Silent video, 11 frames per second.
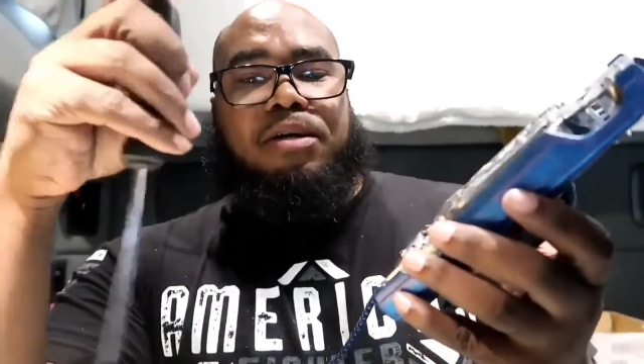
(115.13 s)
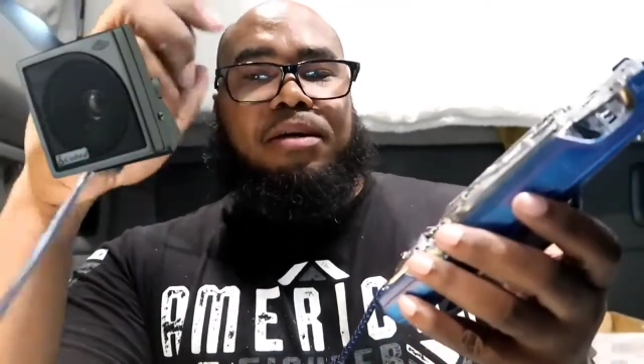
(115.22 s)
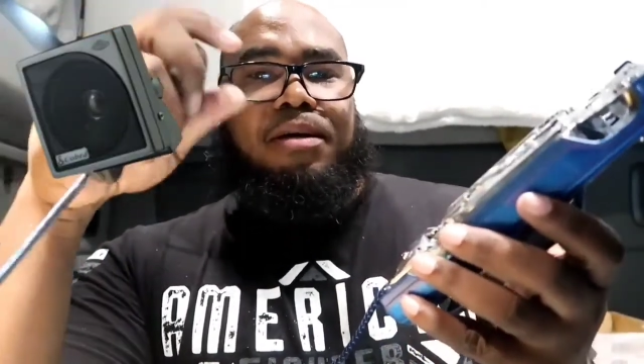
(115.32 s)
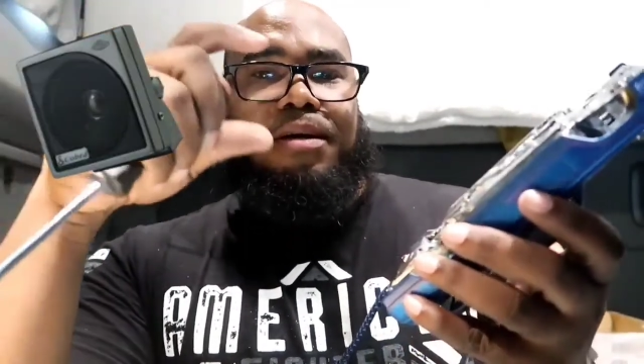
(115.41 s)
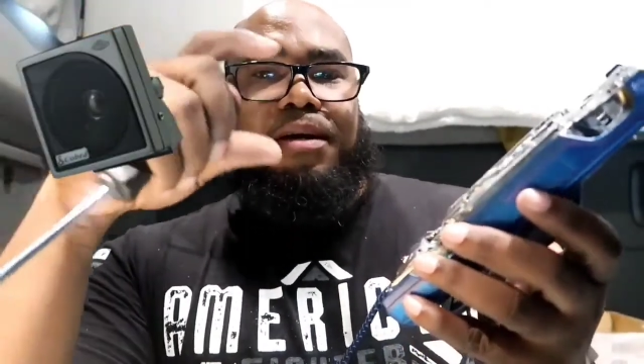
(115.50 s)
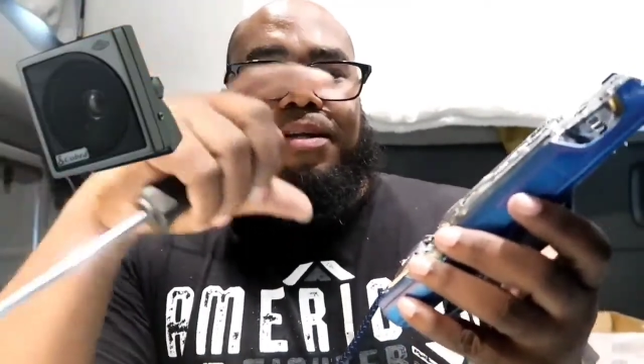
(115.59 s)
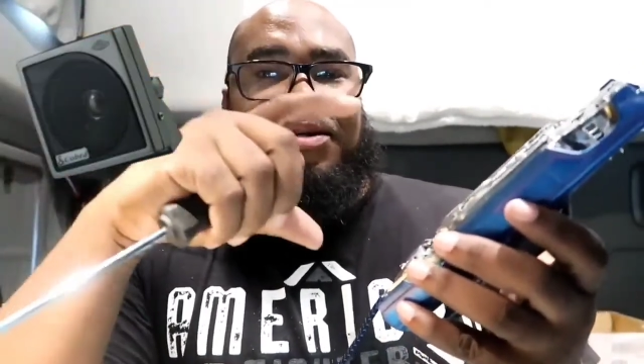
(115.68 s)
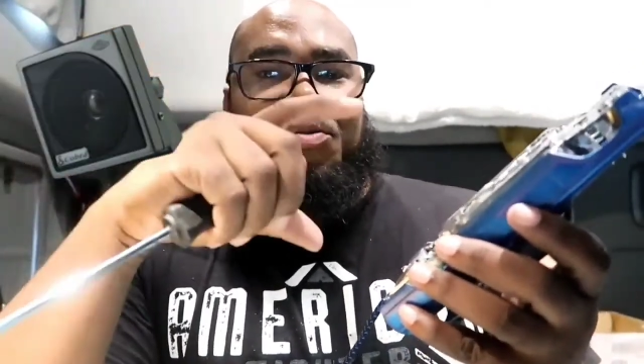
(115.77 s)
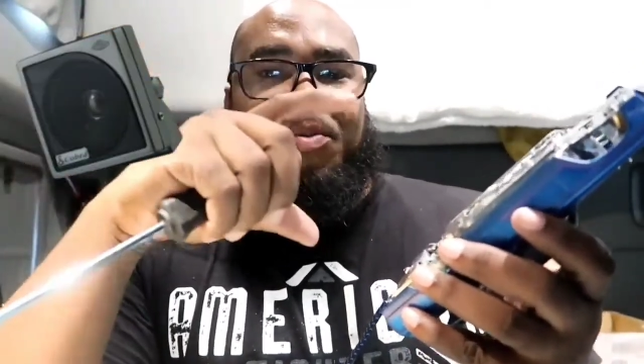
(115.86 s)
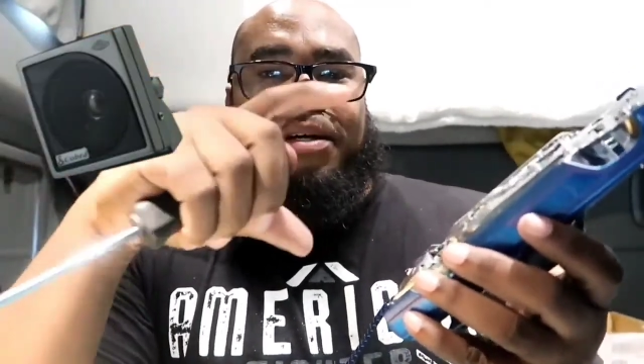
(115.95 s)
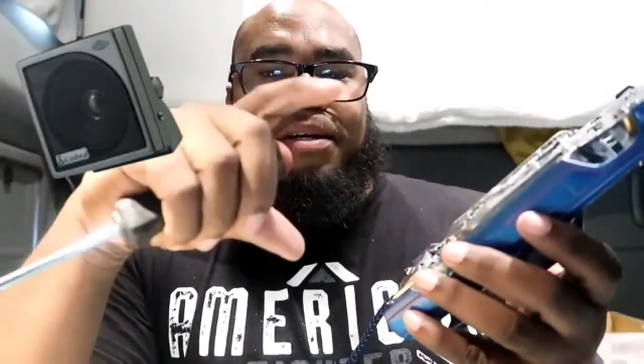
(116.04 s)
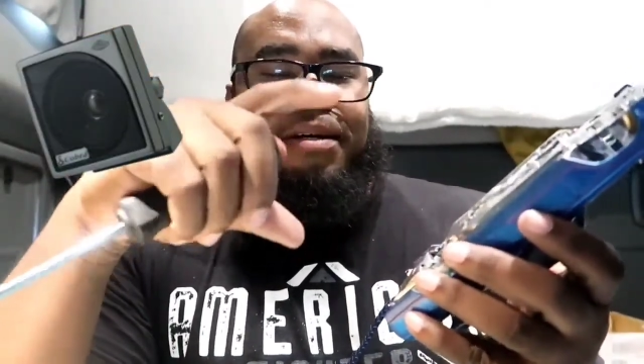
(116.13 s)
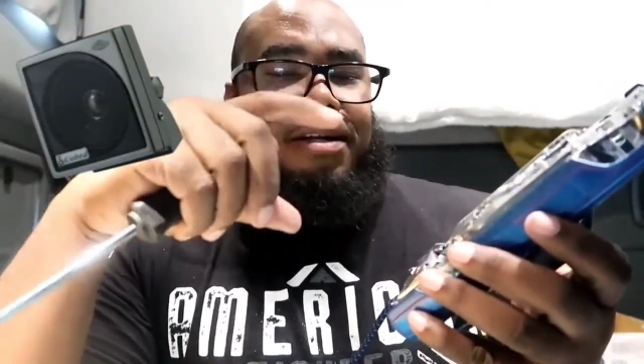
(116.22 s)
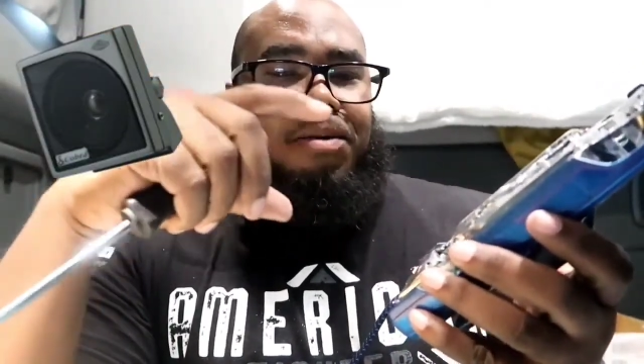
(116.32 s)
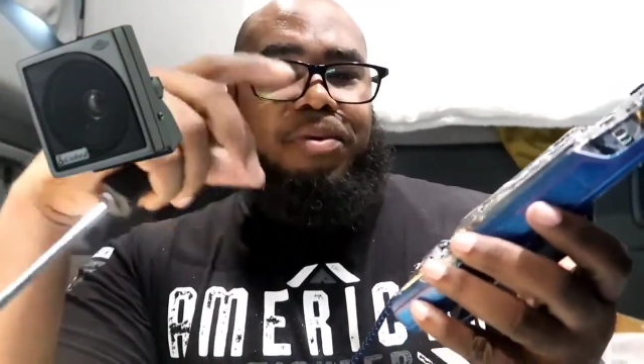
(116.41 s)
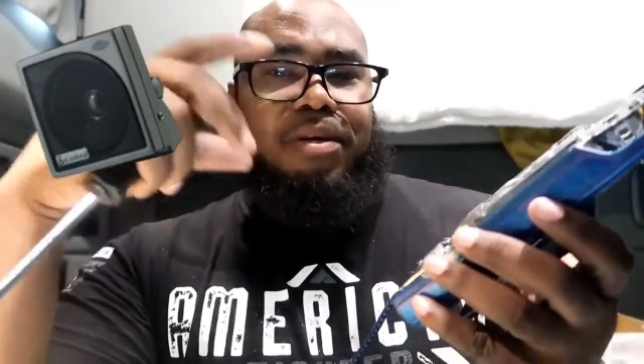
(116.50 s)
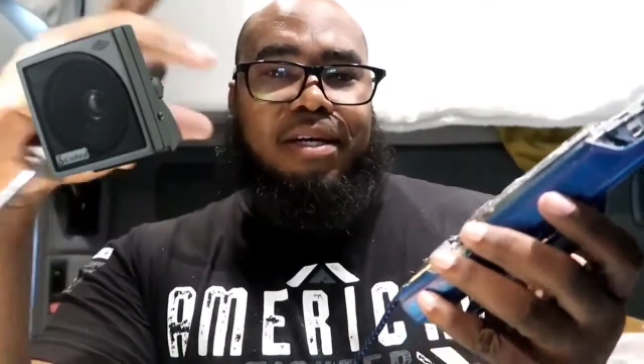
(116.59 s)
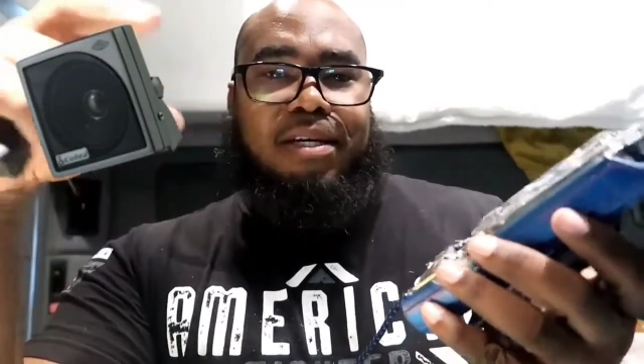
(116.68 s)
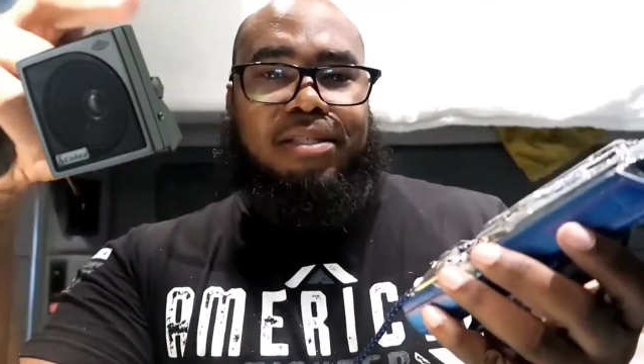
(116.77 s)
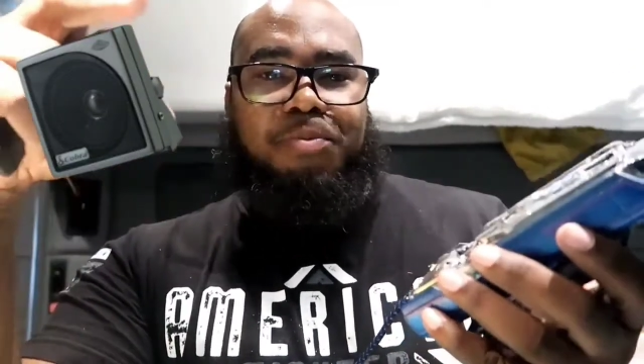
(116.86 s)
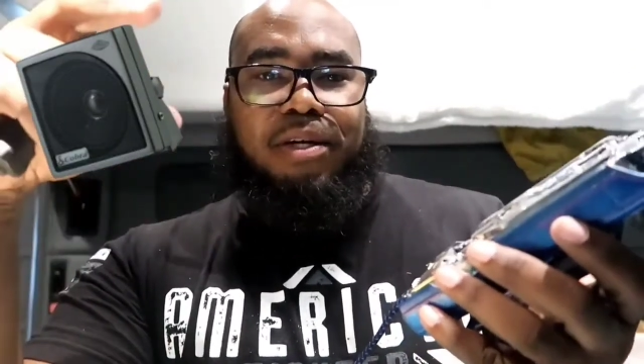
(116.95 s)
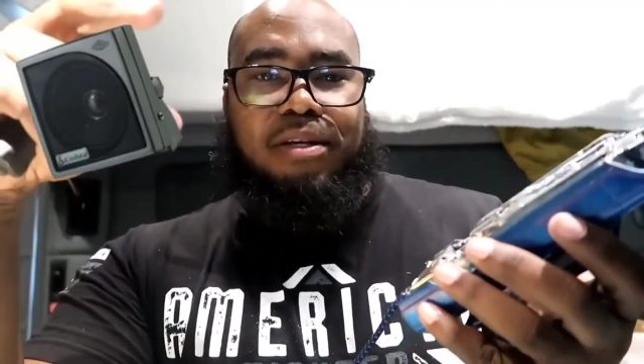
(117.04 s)
a little plug-in
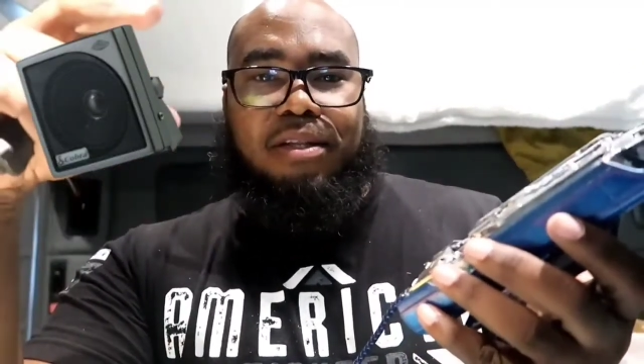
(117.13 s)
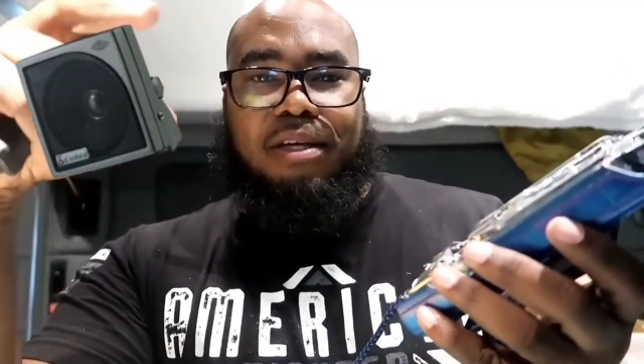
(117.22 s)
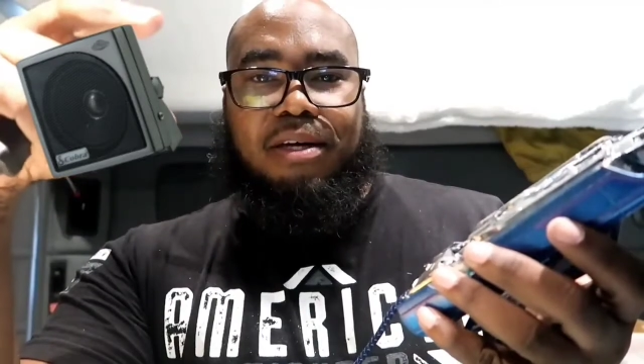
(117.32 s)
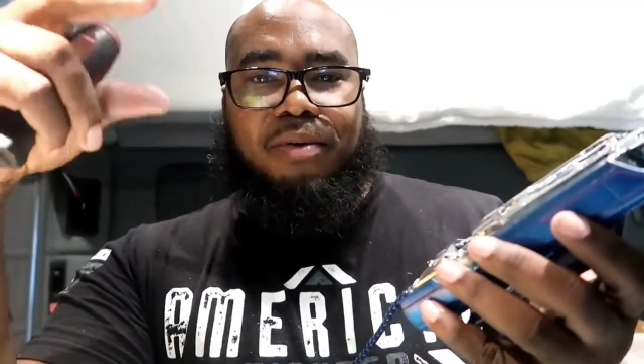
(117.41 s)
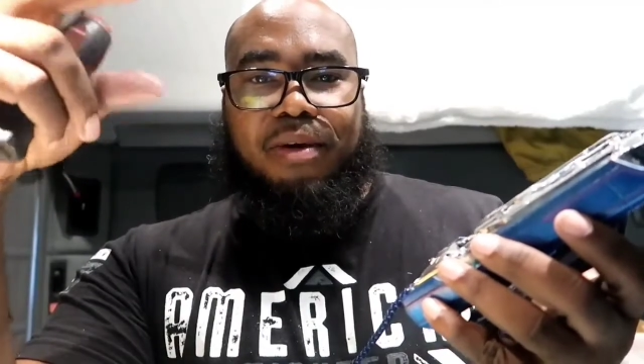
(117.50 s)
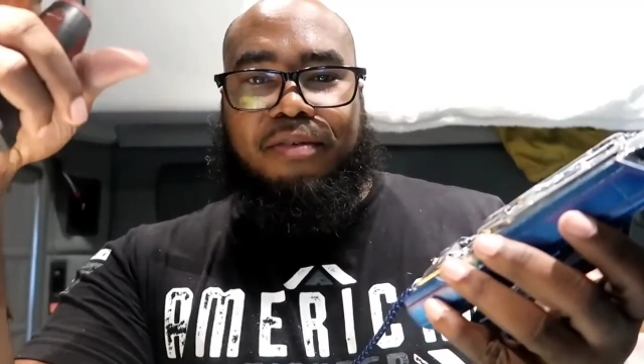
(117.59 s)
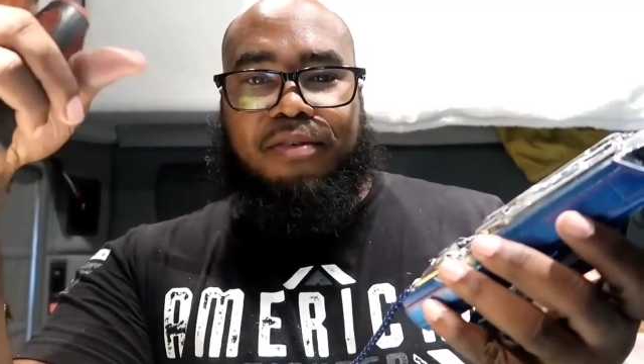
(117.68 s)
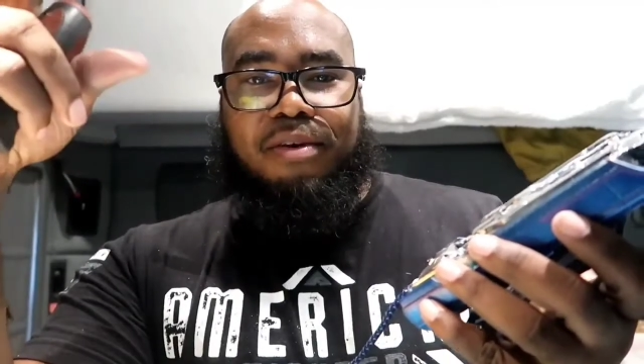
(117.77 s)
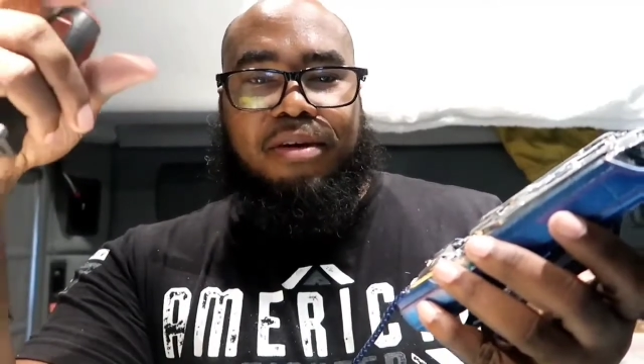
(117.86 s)
speaker thing or whatever.